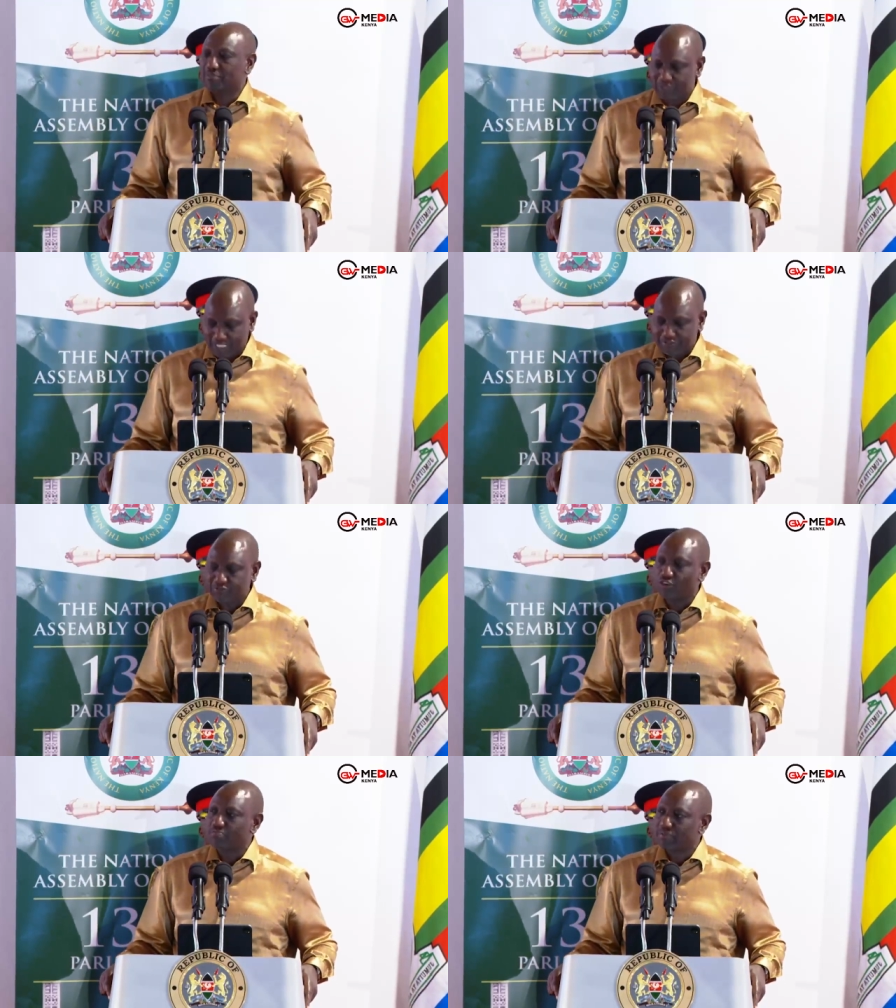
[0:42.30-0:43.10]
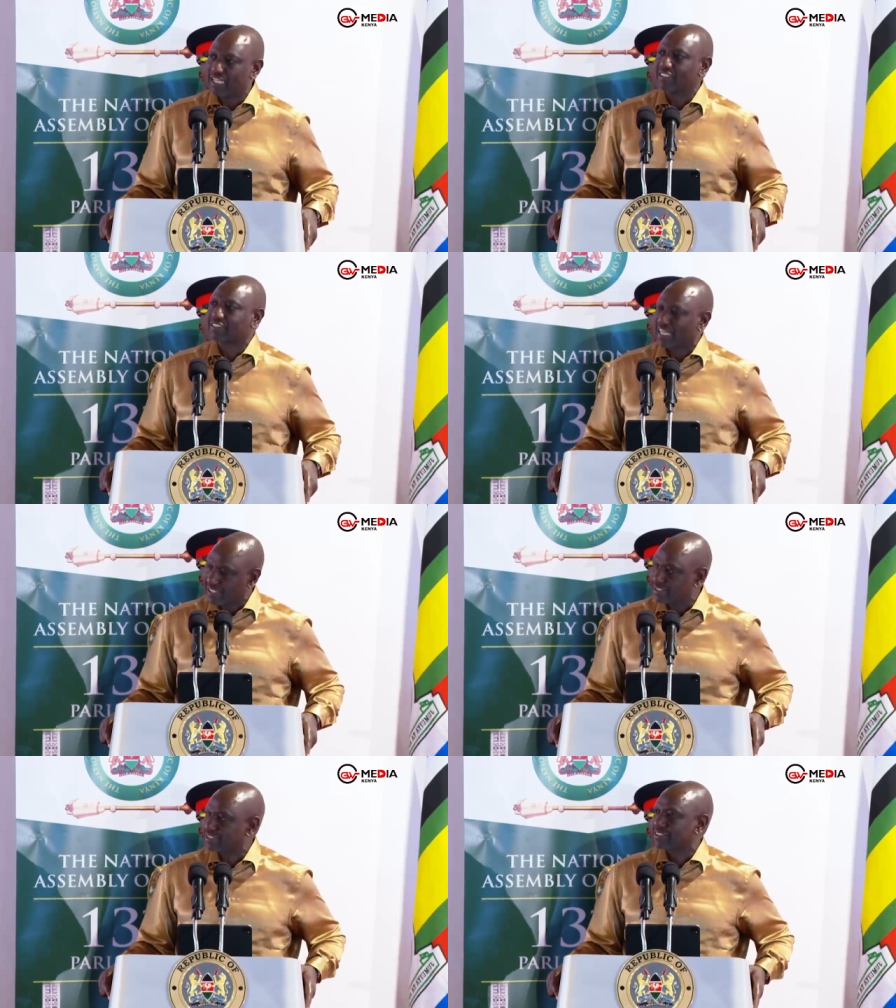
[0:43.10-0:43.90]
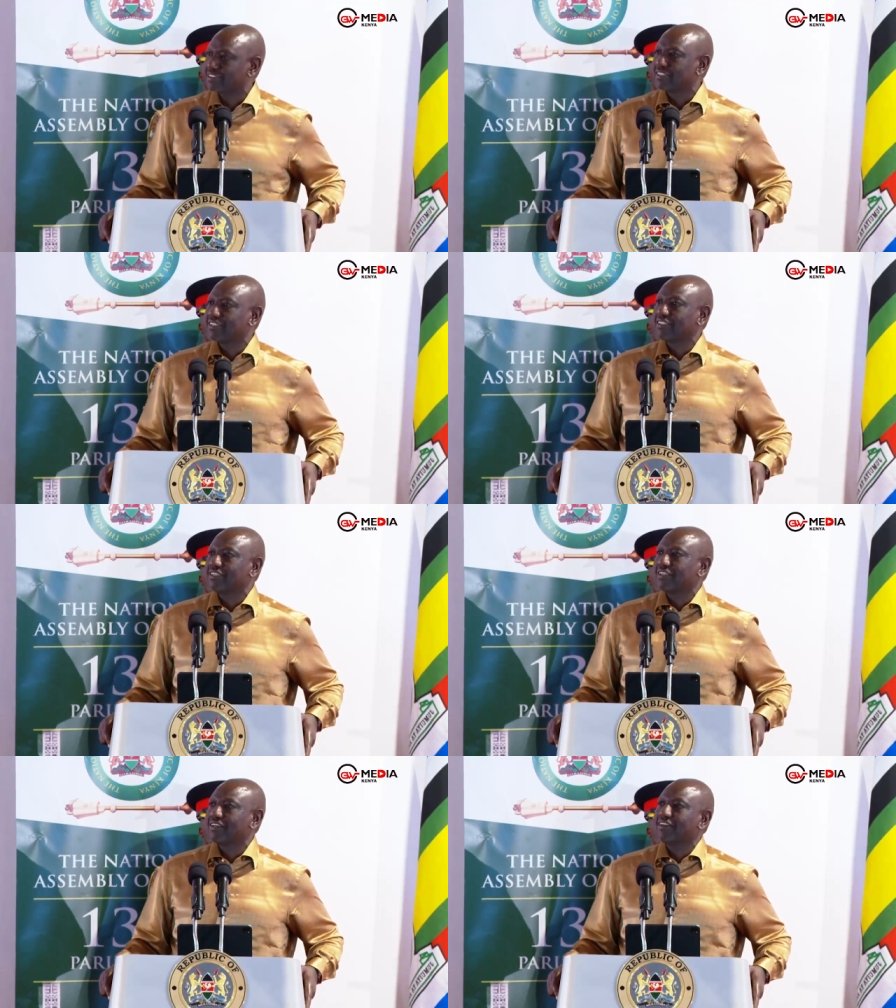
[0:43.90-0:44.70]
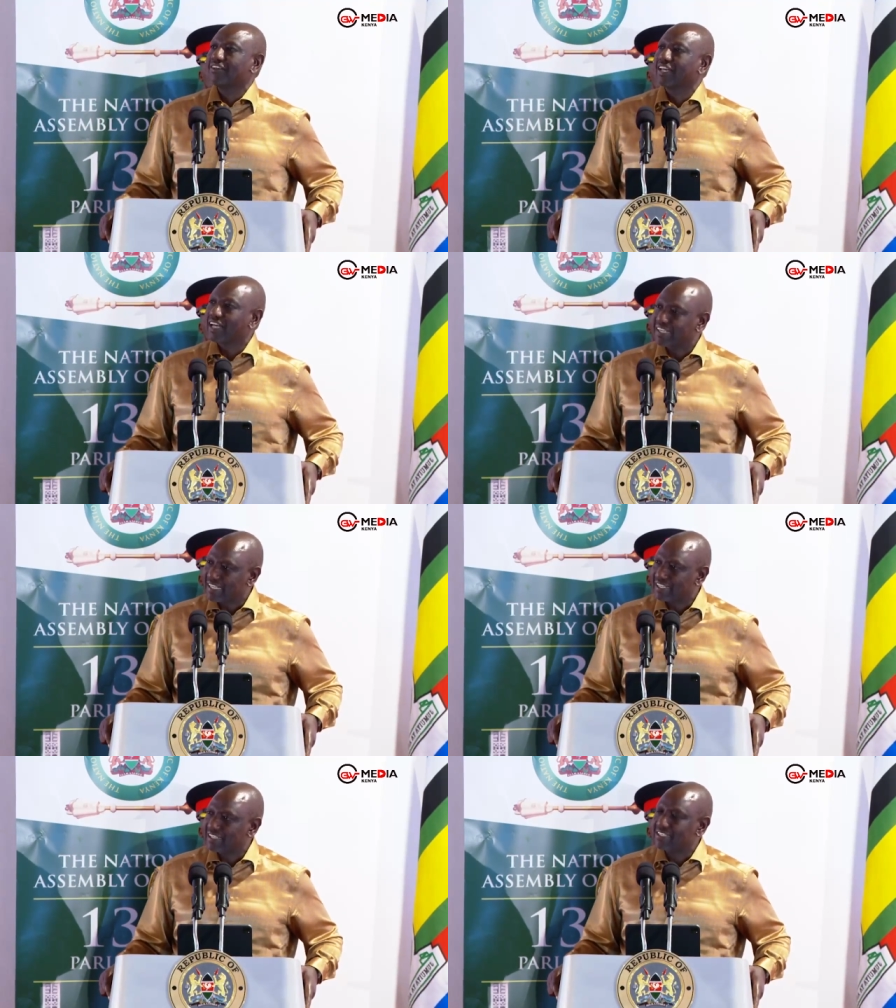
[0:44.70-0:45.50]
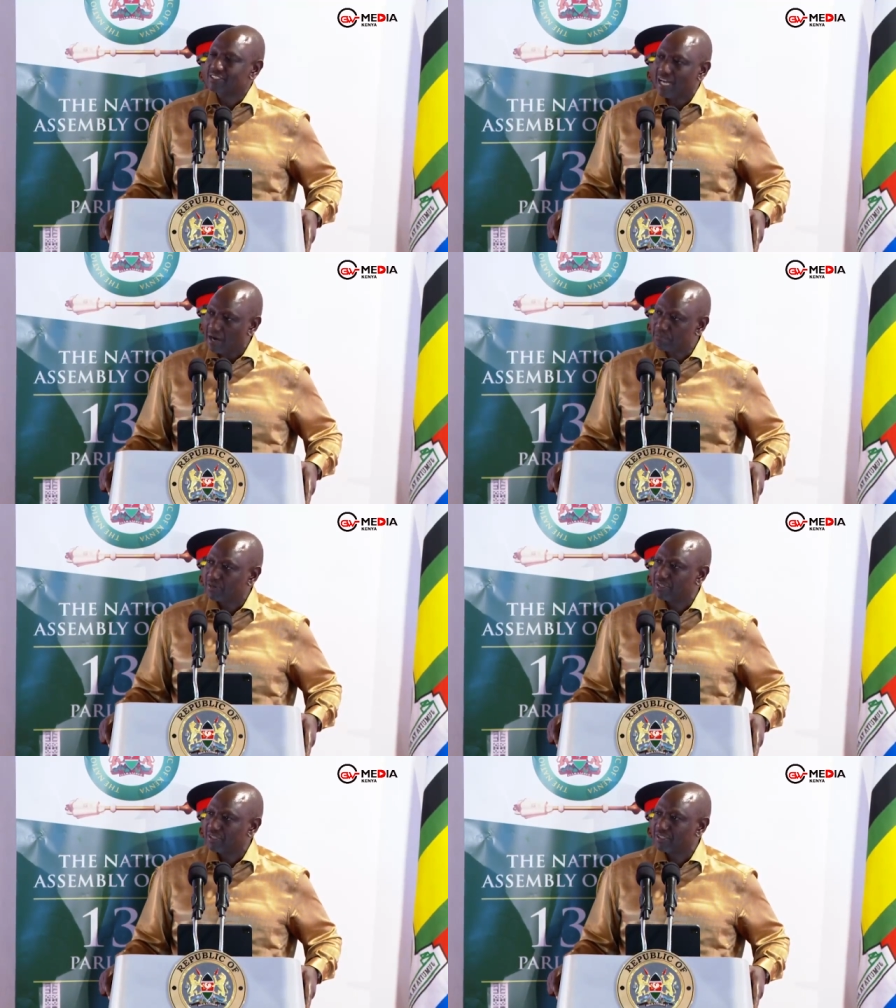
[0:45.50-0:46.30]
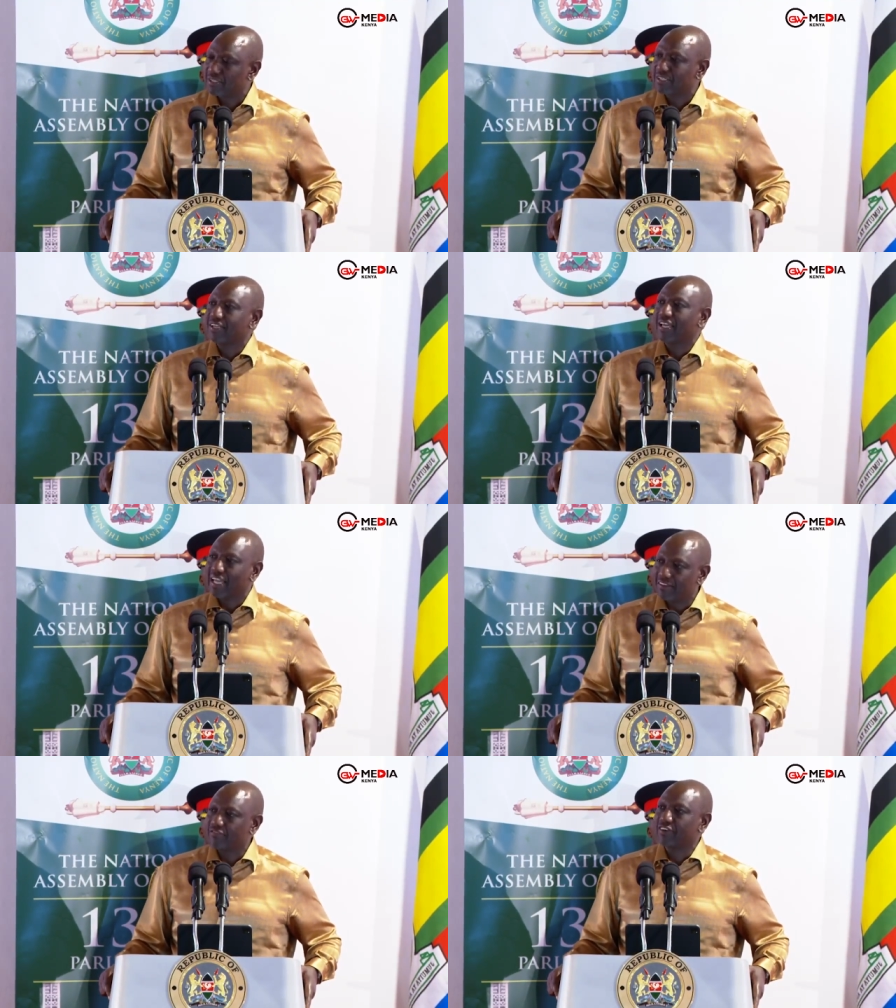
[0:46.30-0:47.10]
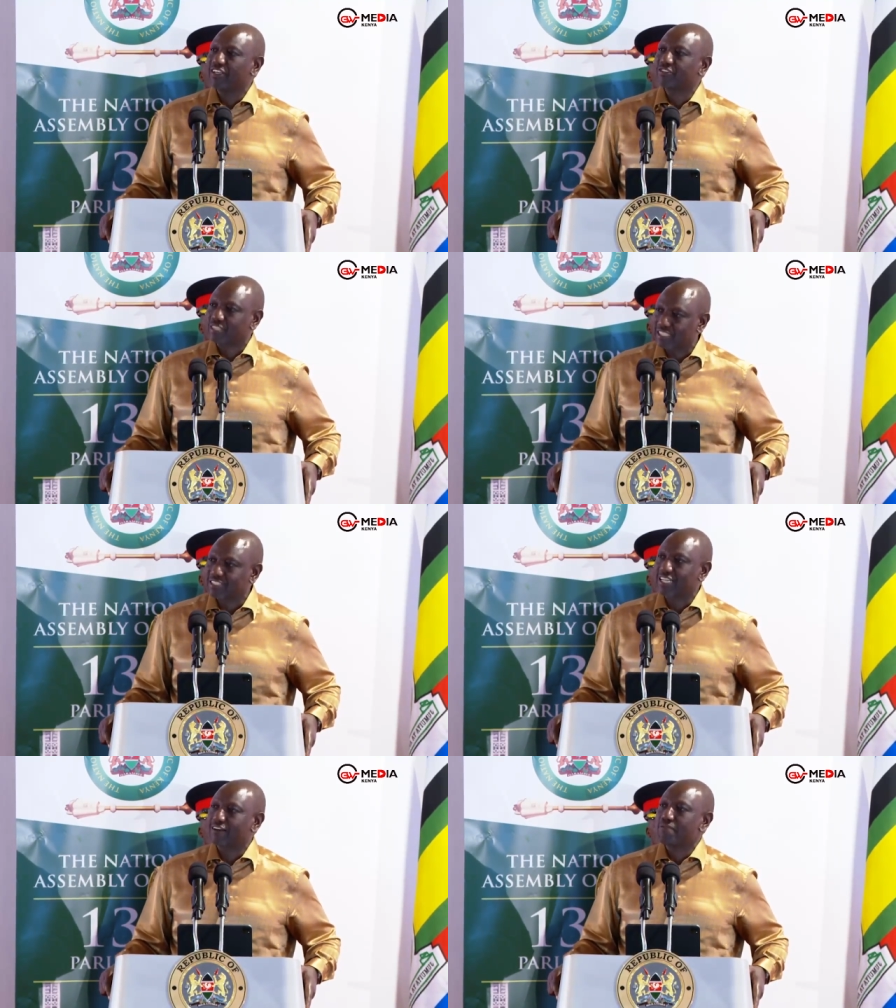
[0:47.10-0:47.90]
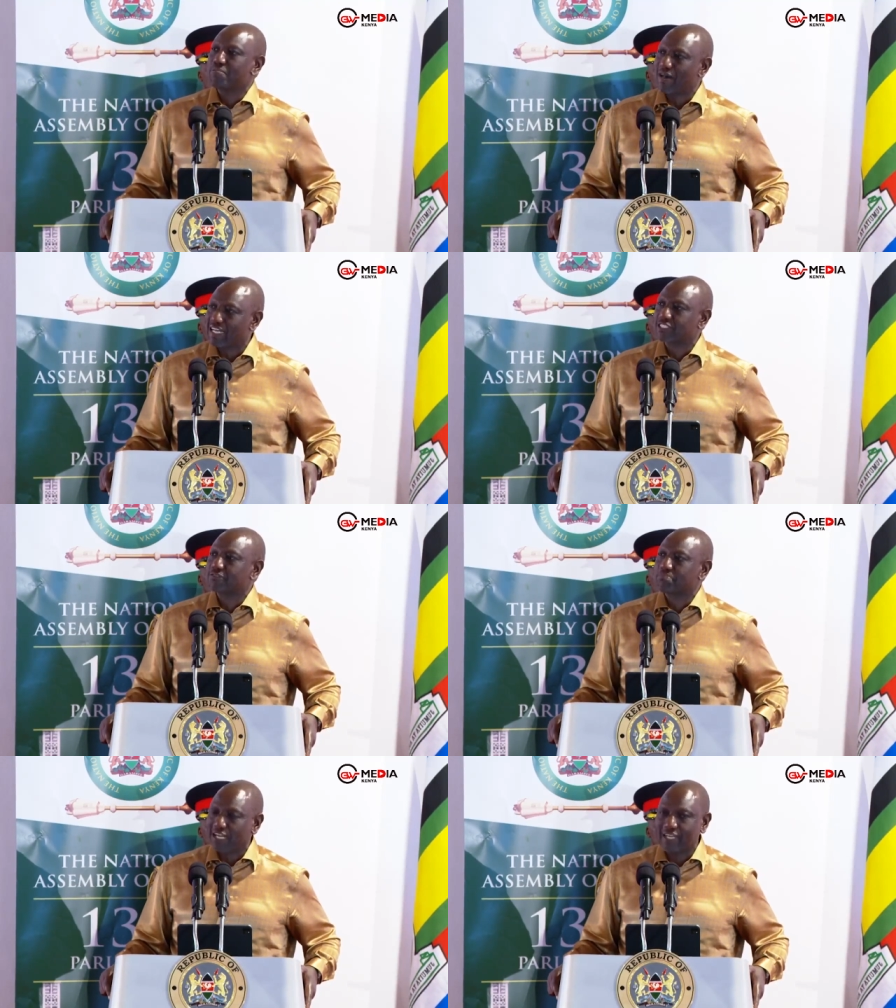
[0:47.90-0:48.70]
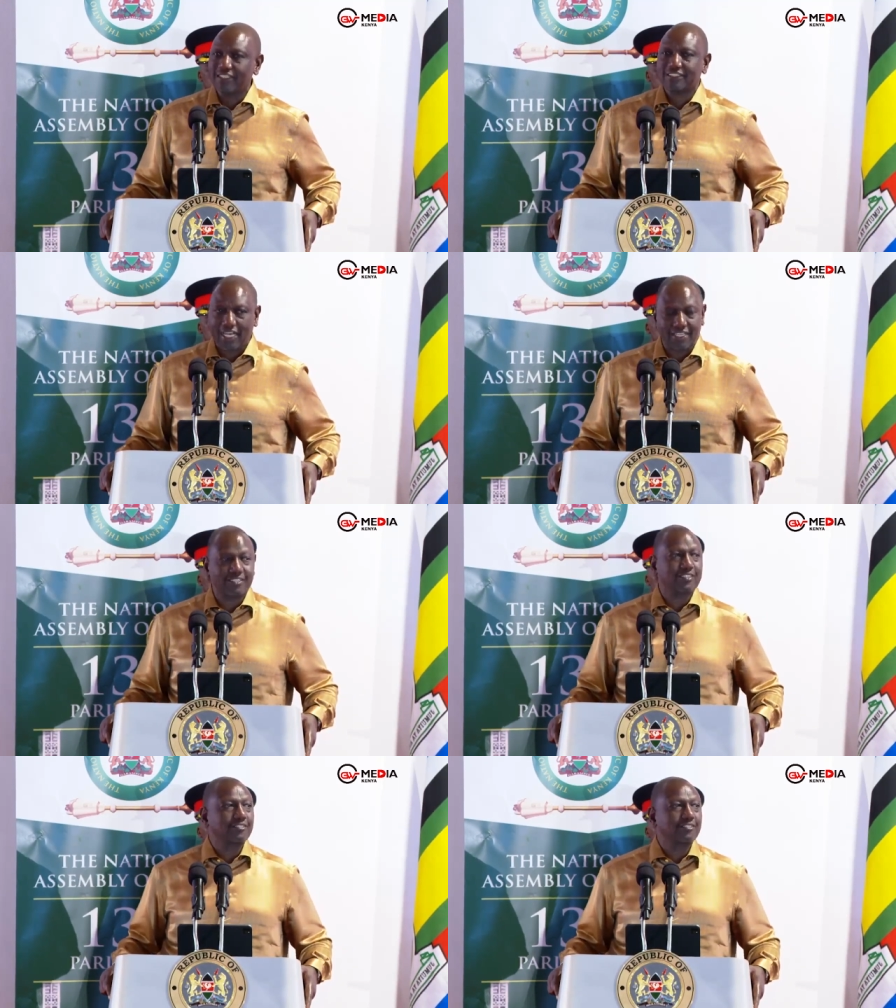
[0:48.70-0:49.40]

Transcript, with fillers: themselves from paying tax, their day is up. Every citizen must pay tax.